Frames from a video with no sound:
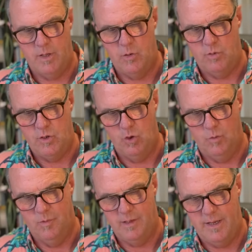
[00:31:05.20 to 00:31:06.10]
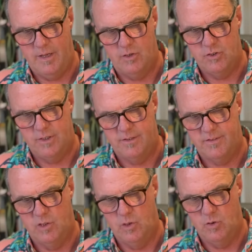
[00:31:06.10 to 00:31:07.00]
and Renewable Energy
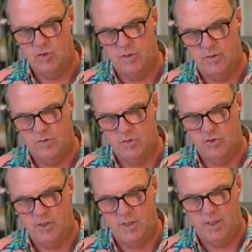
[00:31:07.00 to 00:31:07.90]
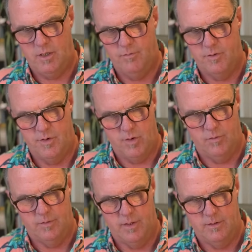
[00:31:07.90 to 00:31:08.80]
Solutions, GE
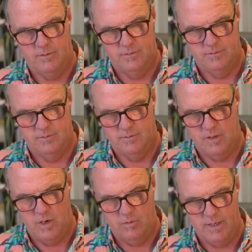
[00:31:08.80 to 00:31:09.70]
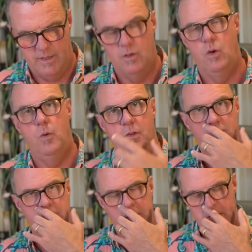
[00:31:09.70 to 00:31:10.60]
Vernova. Okay, who is
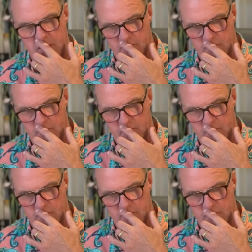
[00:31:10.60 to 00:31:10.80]
GE